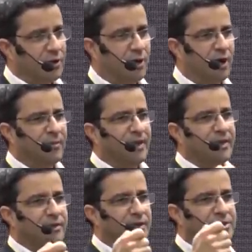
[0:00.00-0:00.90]
How
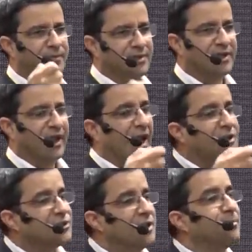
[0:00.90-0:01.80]
many customers are
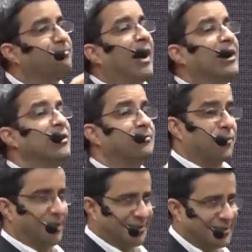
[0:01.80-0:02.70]
actually buying the
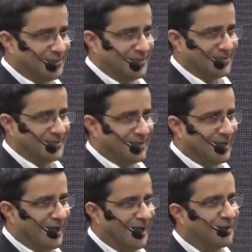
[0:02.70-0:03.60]
products
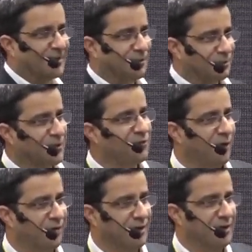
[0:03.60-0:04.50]
and moving
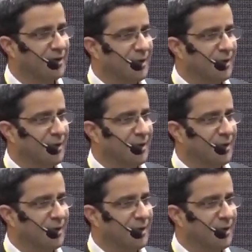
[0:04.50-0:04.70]
forward?